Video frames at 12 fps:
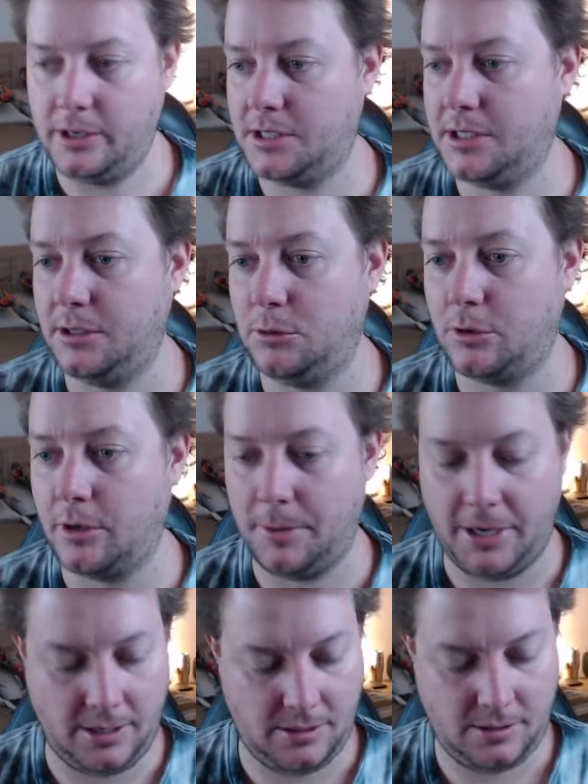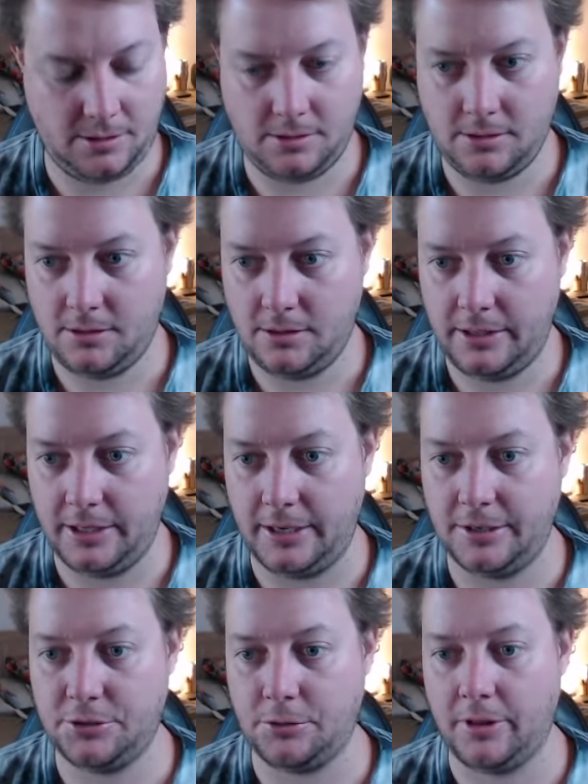in a single command. Hit
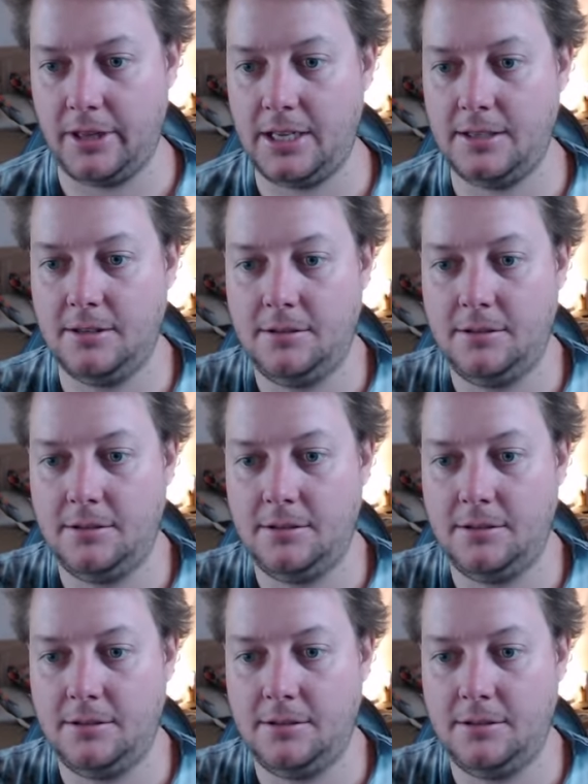enter on that.